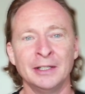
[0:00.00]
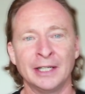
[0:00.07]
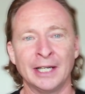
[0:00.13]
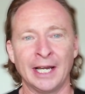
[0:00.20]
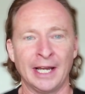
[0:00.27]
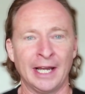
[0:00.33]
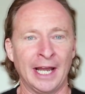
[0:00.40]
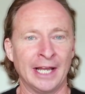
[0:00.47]

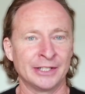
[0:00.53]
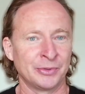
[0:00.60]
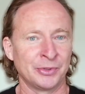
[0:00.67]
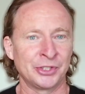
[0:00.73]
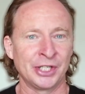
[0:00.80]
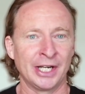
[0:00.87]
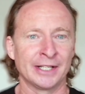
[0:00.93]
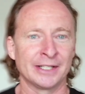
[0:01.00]
As we
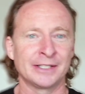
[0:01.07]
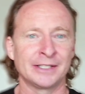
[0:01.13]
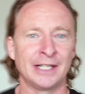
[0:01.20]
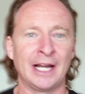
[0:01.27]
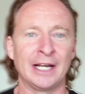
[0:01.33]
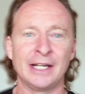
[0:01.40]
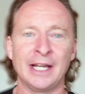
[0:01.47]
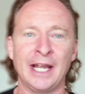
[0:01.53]
shared at the
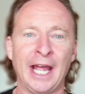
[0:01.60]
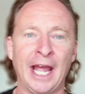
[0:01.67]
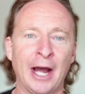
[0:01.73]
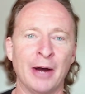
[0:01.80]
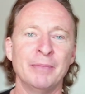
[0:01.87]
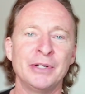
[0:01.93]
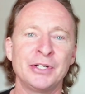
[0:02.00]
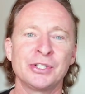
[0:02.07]
start,
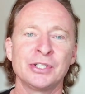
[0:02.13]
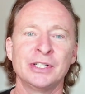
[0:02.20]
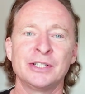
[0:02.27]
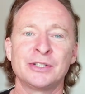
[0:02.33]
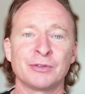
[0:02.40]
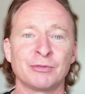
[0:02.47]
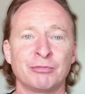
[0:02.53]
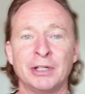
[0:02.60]
our mission
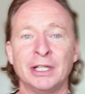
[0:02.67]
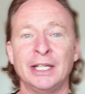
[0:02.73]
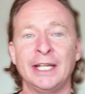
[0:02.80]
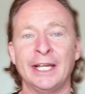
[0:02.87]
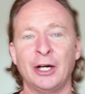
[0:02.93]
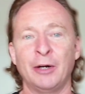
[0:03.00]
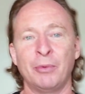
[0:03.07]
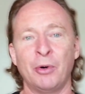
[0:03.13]
is to really
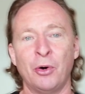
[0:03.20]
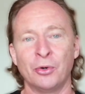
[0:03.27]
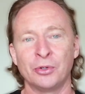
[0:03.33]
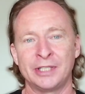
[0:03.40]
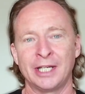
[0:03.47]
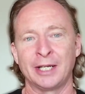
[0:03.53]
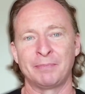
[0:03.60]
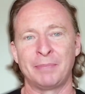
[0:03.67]
help all
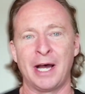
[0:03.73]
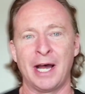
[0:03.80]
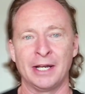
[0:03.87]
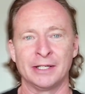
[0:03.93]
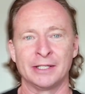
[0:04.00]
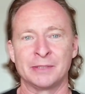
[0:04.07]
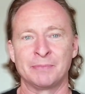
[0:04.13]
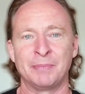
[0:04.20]
tech
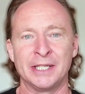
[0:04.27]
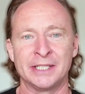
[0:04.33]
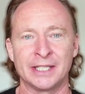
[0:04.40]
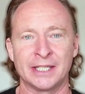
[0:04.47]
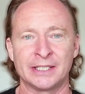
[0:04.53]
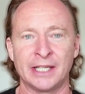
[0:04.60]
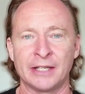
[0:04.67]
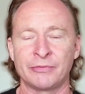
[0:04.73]
partners be
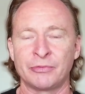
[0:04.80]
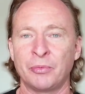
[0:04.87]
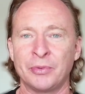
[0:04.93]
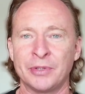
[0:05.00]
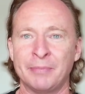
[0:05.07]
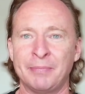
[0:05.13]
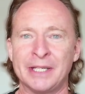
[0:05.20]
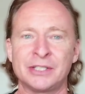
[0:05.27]
successful
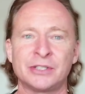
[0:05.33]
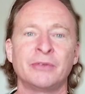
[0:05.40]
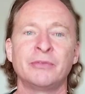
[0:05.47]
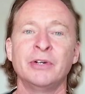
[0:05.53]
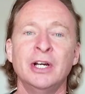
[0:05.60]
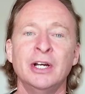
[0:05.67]
with the best of